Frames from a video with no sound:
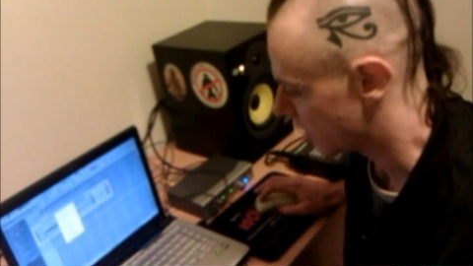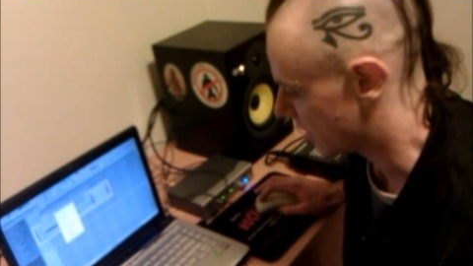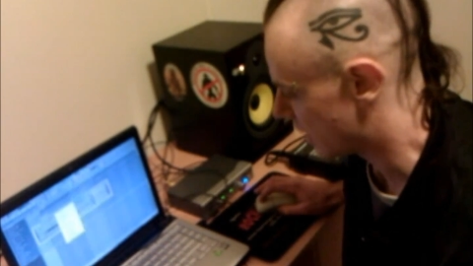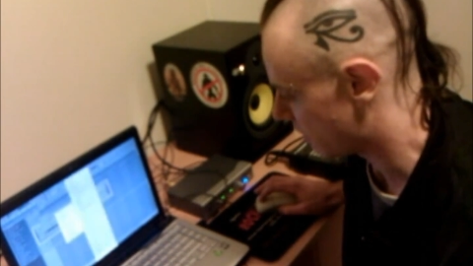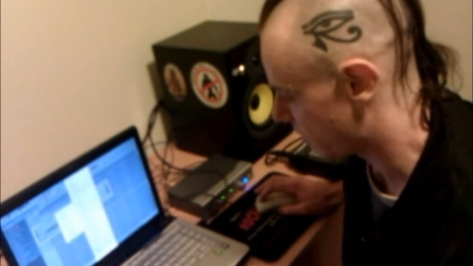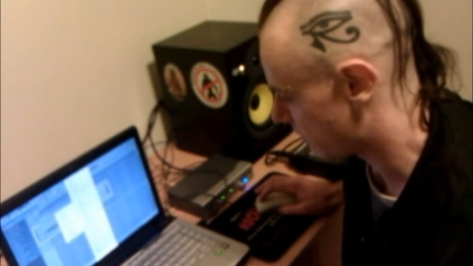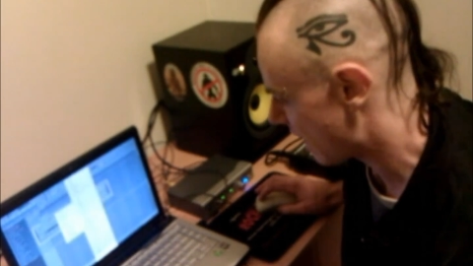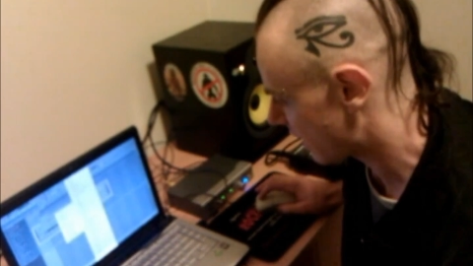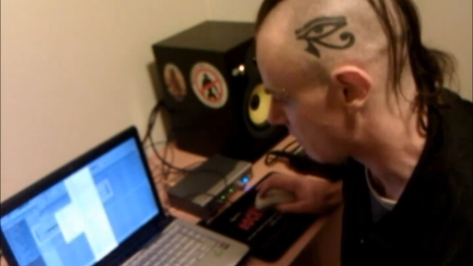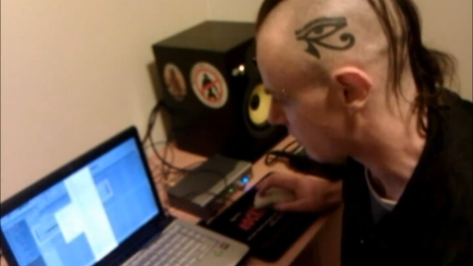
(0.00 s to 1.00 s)
And
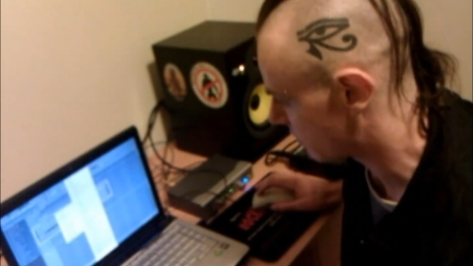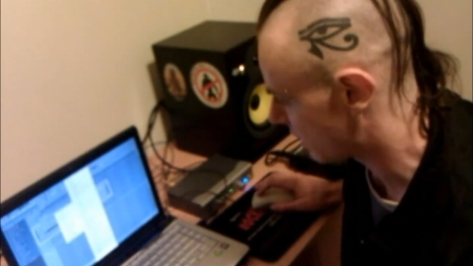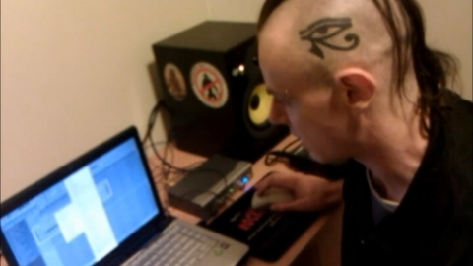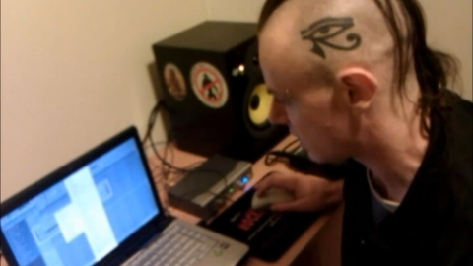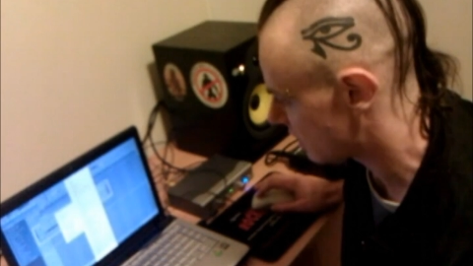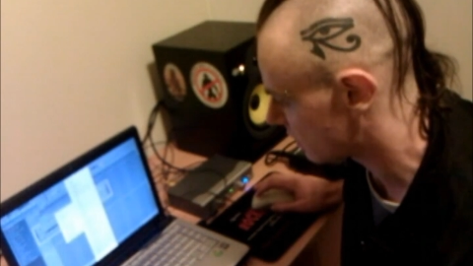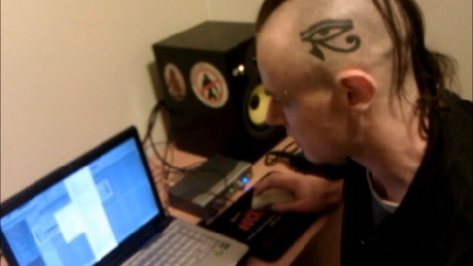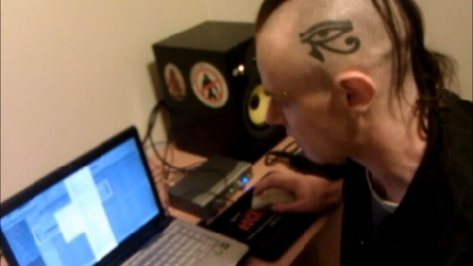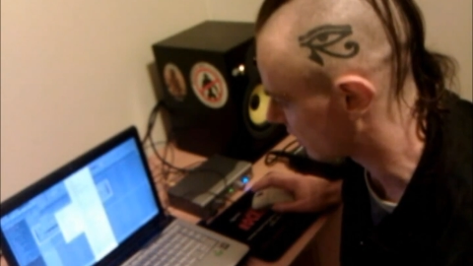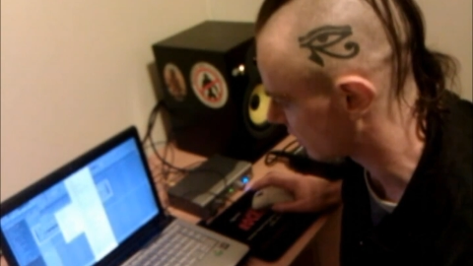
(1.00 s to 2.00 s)
that comes from another
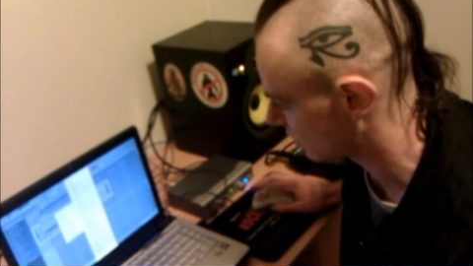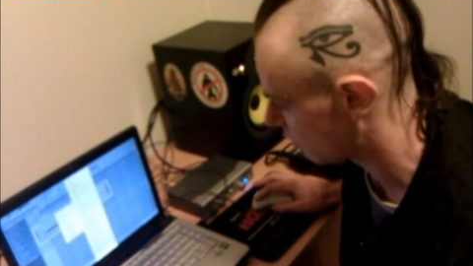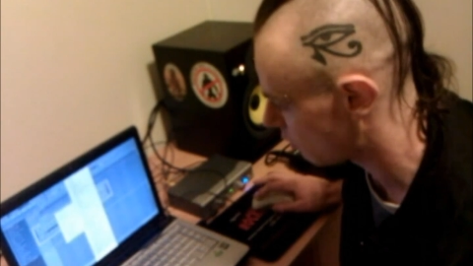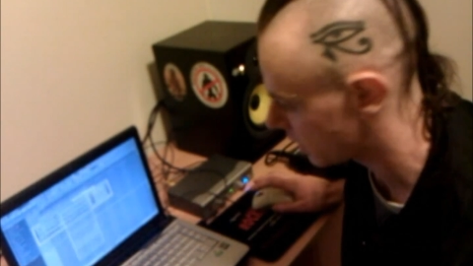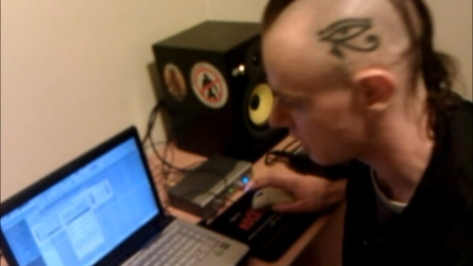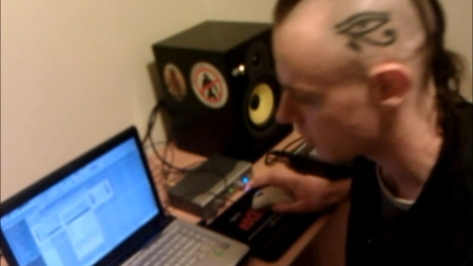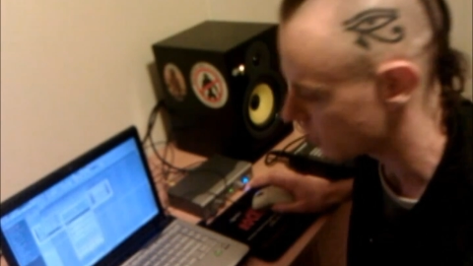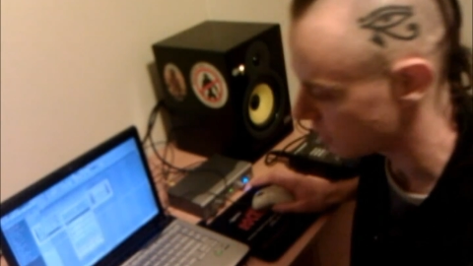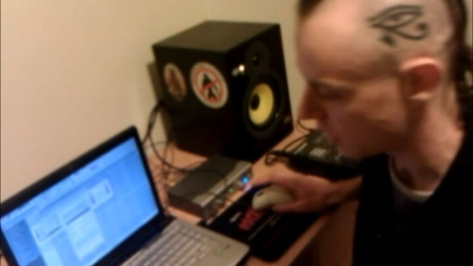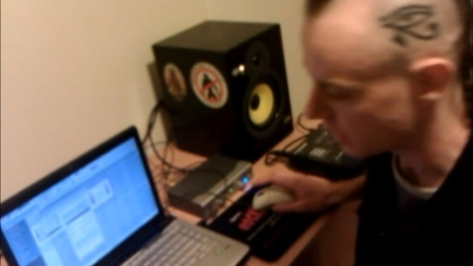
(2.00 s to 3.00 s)
synthesizer. So all we're going to do is